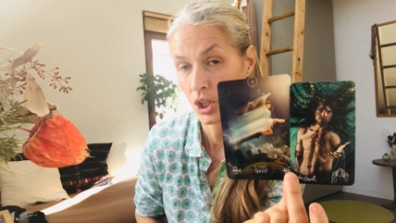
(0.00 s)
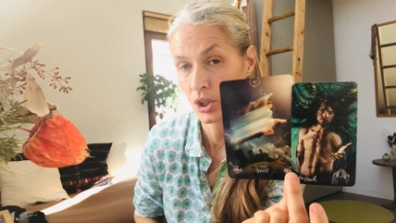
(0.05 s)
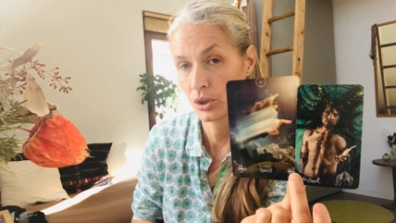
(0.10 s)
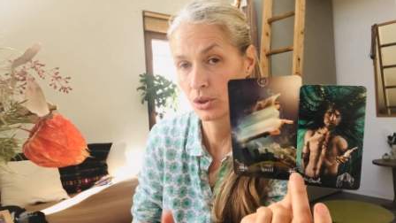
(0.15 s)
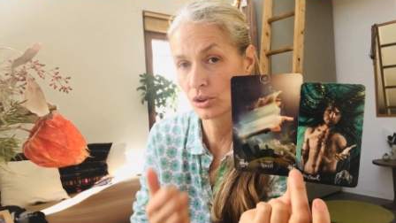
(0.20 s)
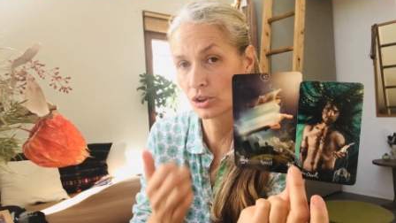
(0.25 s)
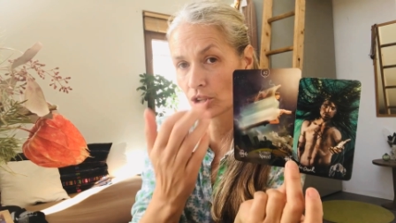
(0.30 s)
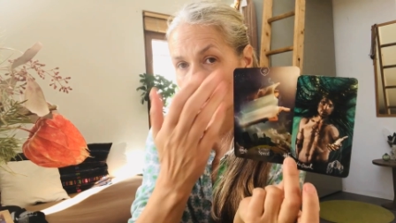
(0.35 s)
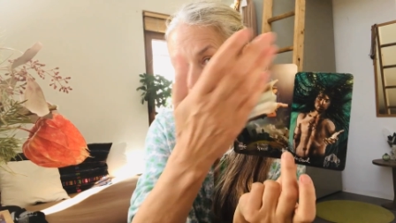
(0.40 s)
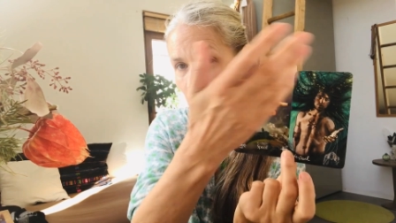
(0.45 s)

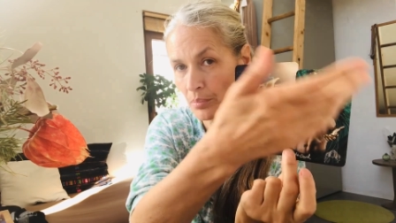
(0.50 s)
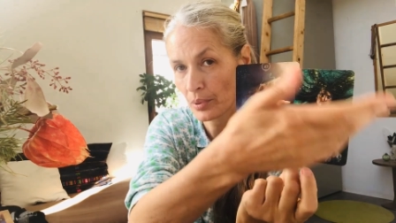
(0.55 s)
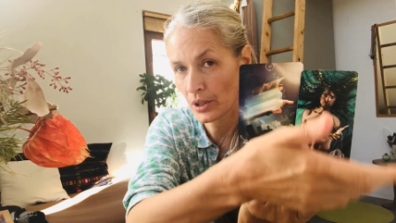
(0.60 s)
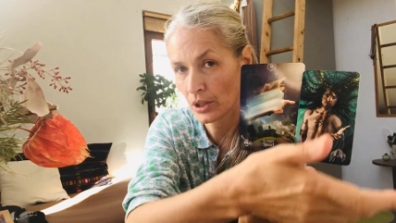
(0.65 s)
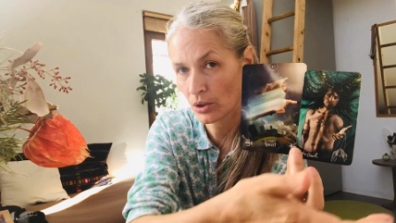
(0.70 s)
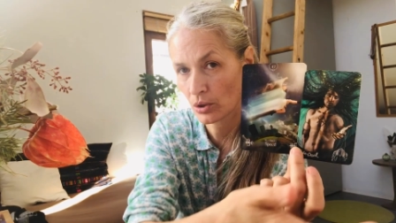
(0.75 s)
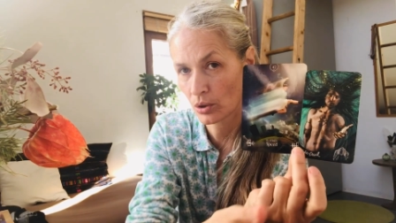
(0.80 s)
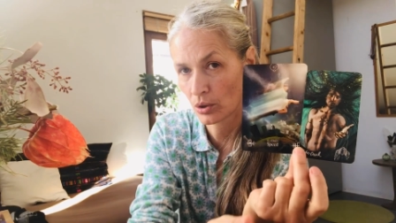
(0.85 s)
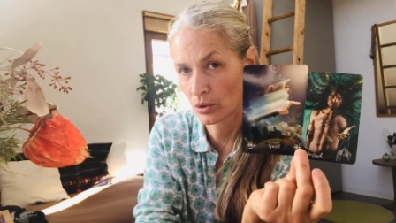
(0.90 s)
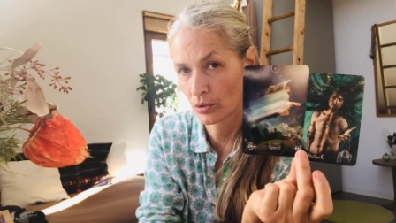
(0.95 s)
You're
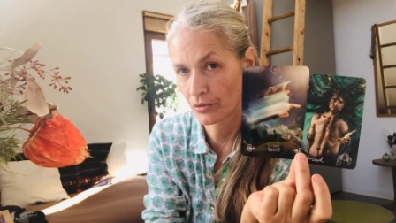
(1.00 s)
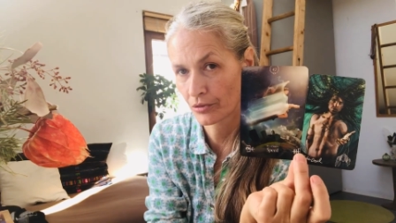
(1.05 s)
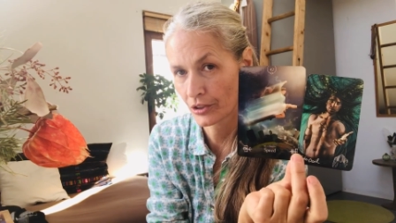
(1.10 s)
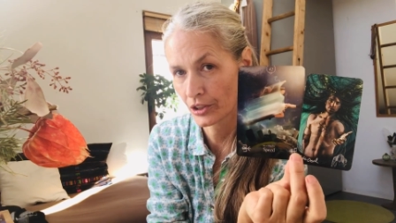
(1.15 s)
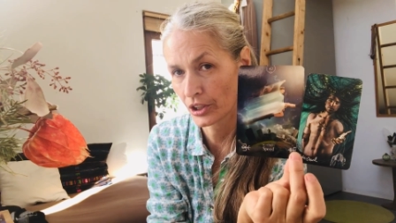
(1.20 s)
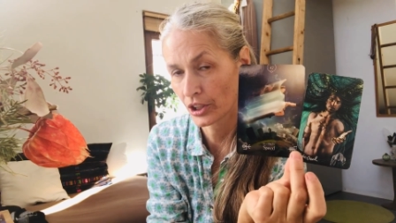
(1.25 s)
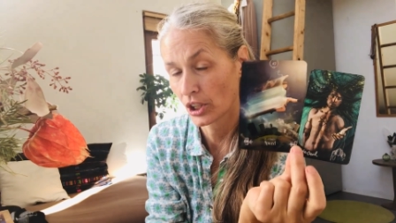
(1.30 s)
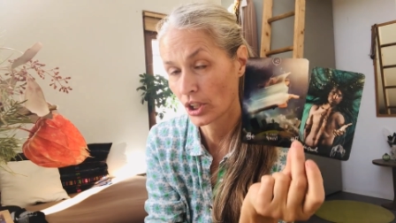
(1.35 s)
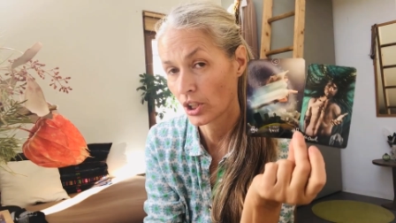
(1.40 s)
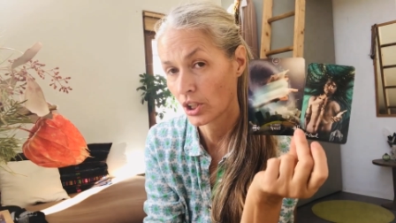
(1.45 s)
jumping
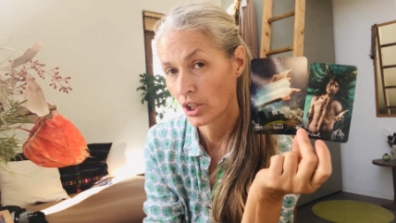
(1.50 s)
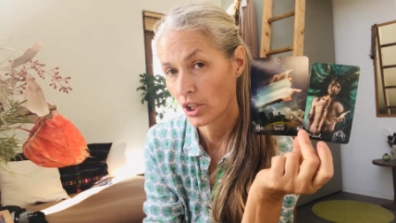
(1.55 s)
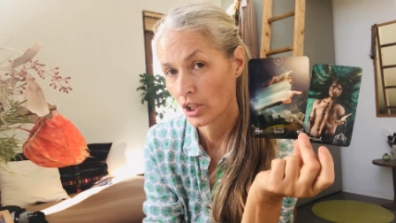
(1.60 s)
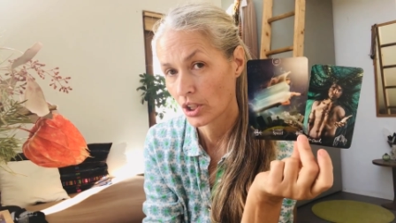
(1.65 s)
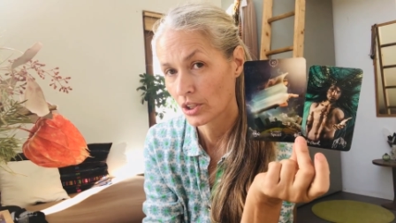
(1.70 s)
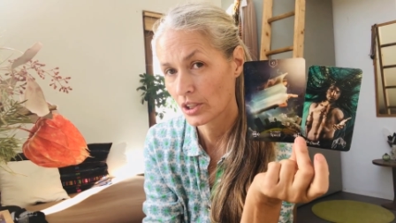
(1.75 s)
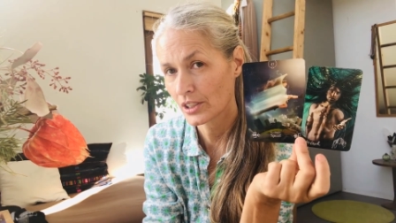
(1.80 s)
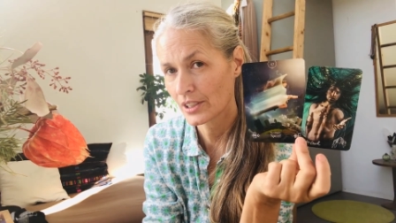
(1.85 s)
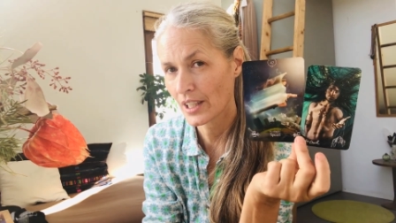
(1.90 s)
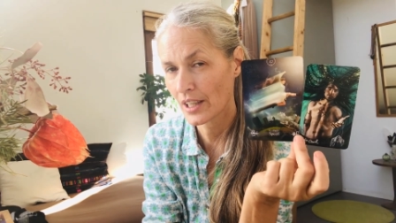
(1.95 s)
over
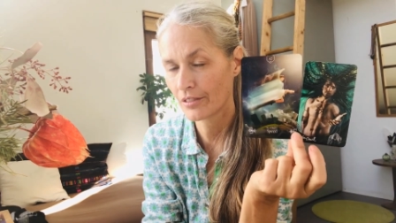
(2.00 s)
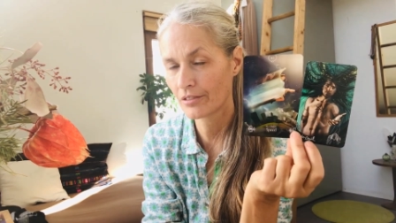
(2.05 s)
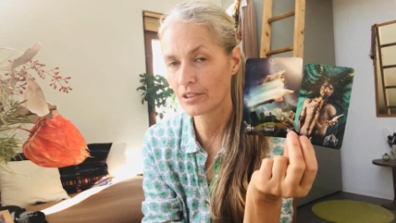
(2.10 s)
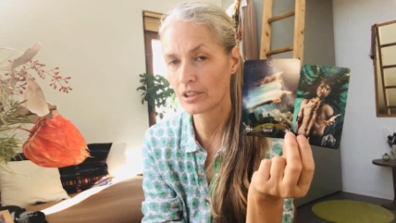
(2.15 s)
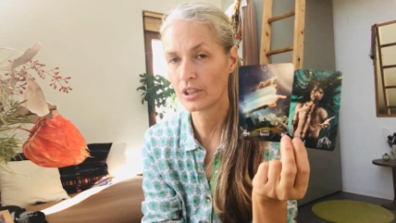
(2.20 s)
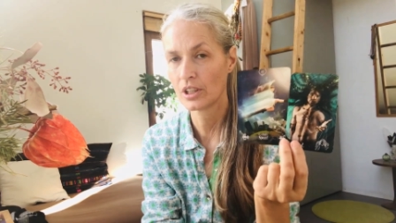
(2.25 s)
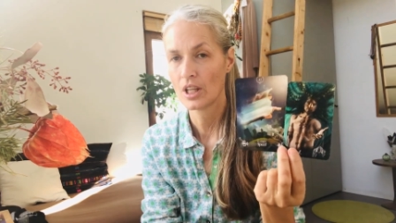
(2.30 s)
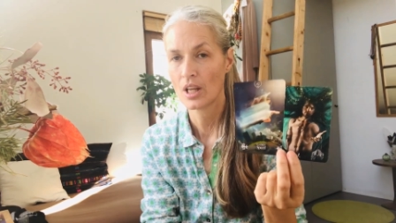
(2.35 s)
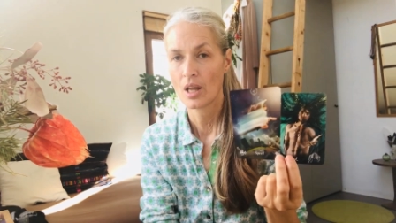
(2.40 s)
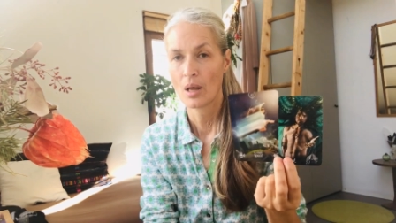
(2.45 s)
the
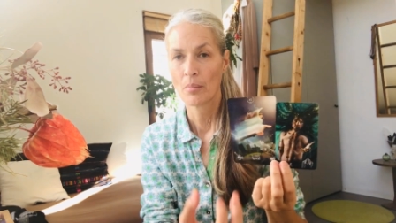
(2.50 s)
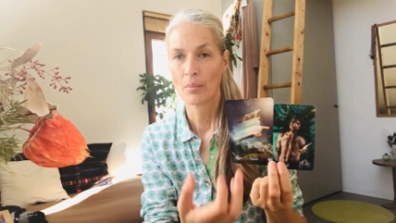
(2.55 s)
devil,